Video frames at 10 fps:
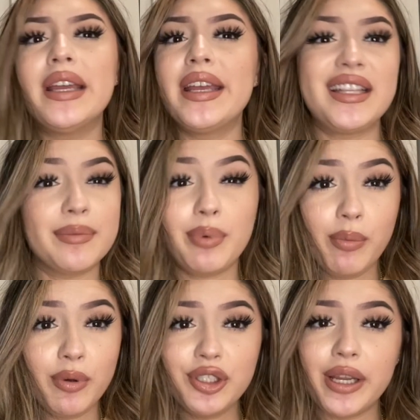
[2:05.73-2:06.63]
It's a
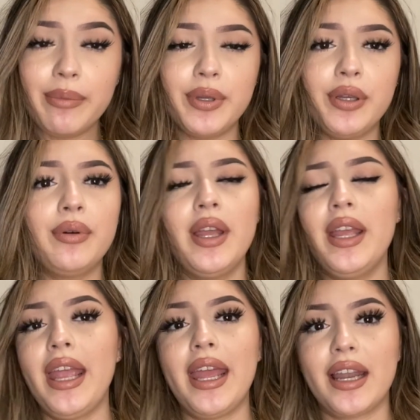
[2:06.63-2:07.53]
purple shampoo,
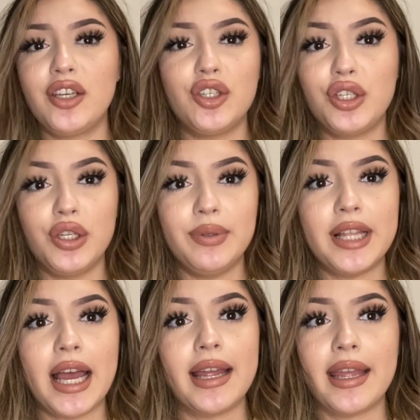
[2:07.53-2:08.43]
and I just use
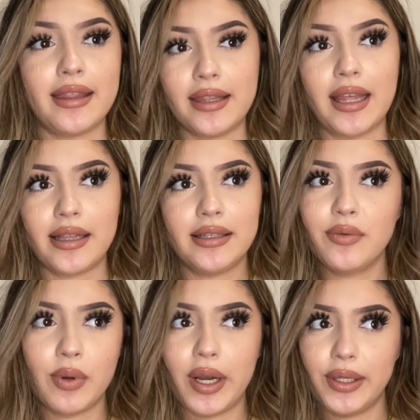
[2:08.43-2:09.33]
that, and then that's
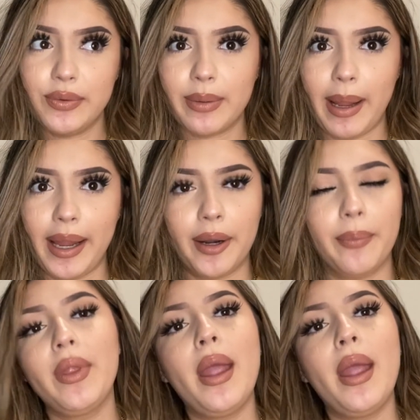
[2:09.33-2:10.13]
what I use on my hair.